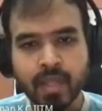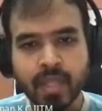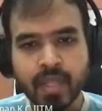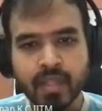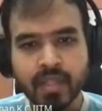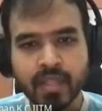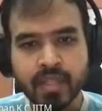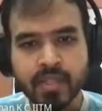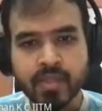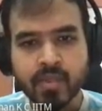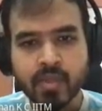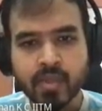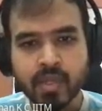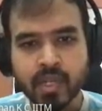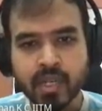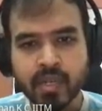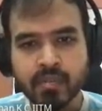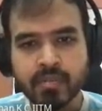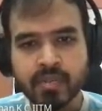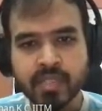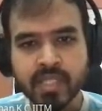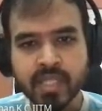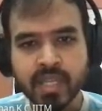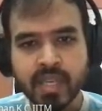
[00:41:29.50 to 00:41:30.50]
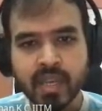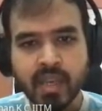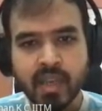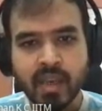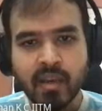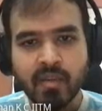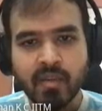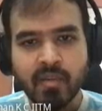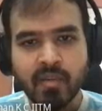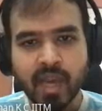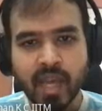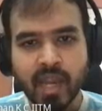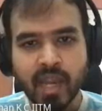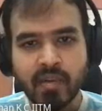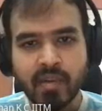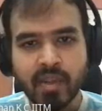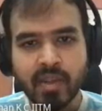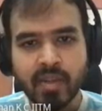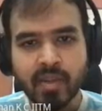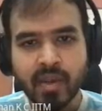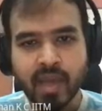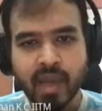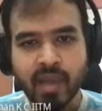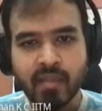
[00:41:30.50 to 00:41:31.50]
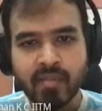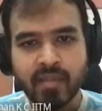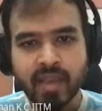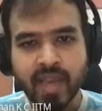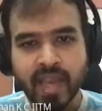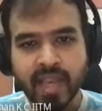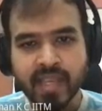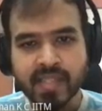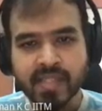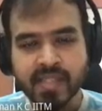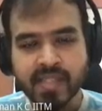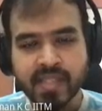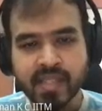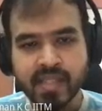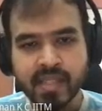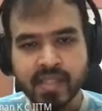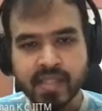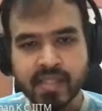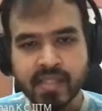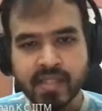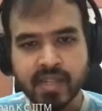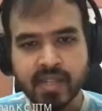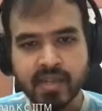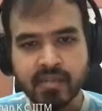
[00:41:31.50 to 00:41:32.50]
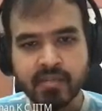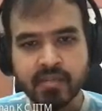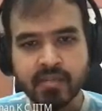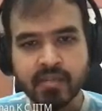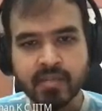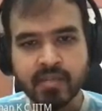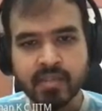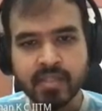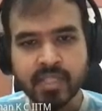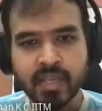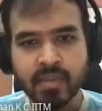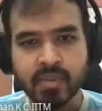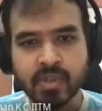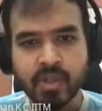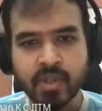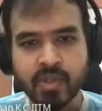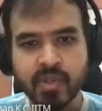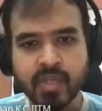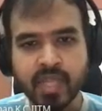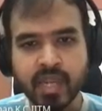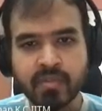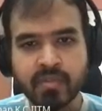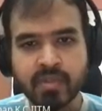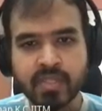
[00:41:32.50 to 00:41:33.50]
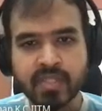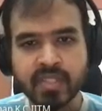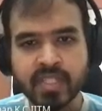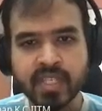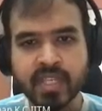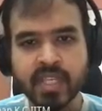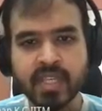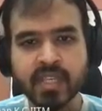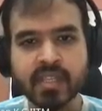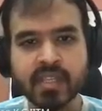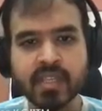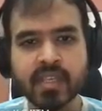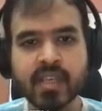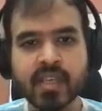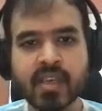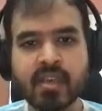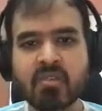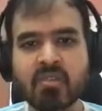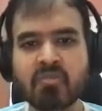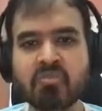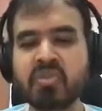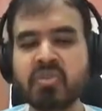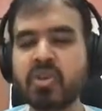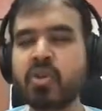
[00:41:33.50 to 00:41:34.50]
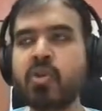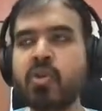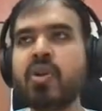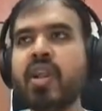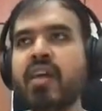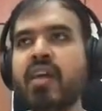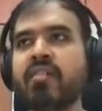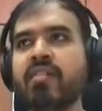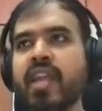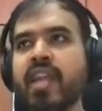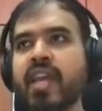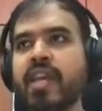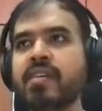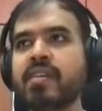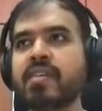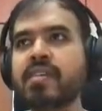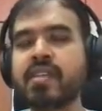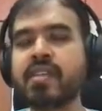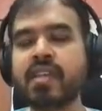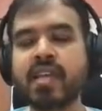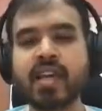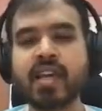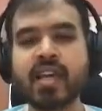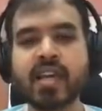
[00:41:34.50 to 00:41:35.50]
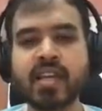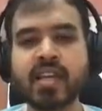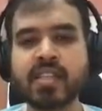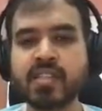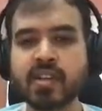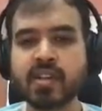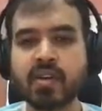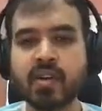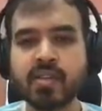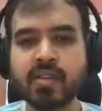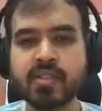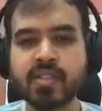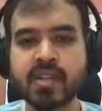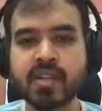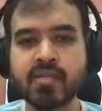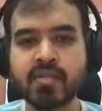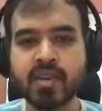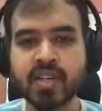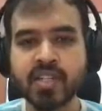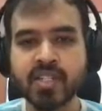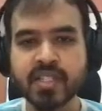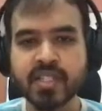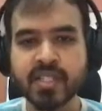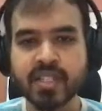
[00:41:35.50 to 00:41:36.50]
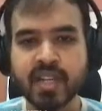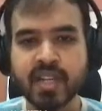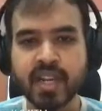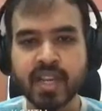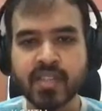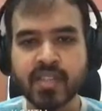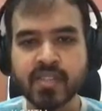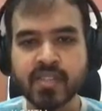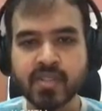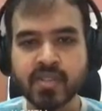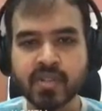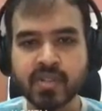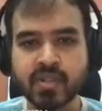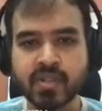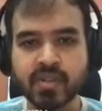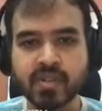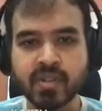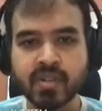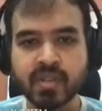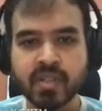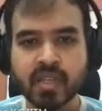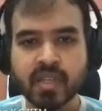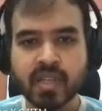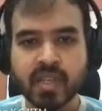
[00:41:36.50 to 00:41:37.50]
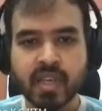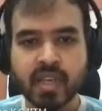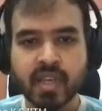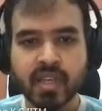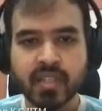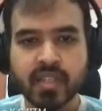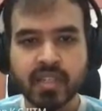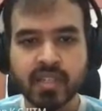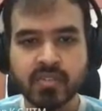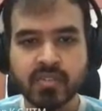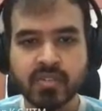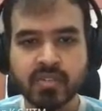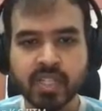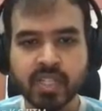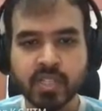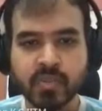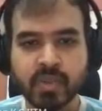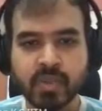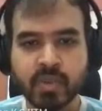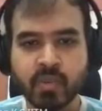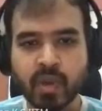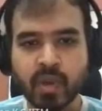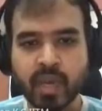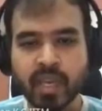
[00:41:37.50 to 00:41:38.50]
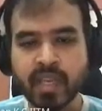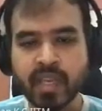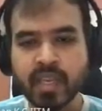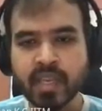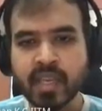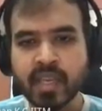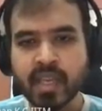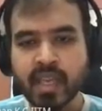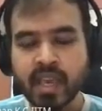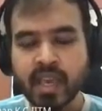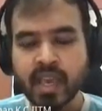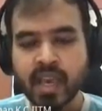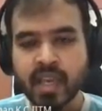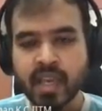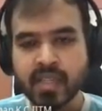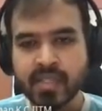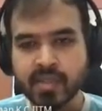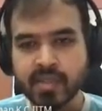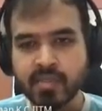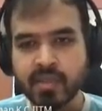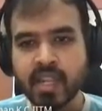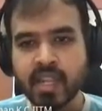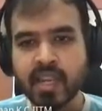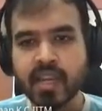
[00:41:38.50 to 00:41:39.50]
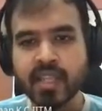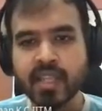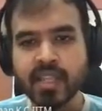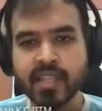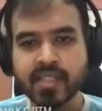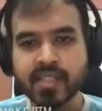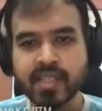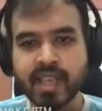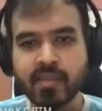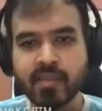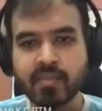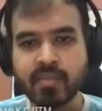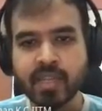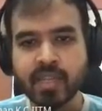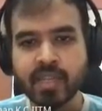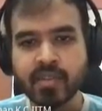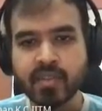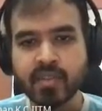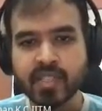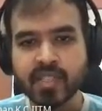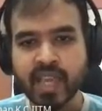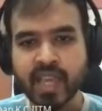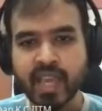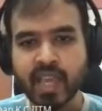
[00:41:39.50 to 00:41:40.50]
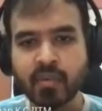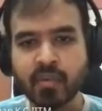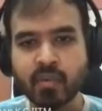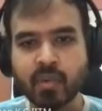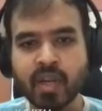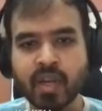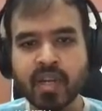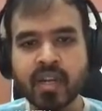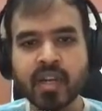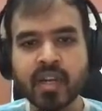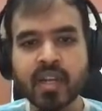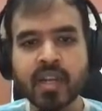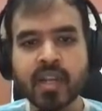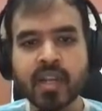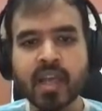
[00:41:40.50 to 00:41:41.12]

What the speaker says: these two terms. Wherever you have x in this term, substitute that with z. We don't have an x, it's a constant function, right? So this will just be y. And similarly, the same thing for the second one.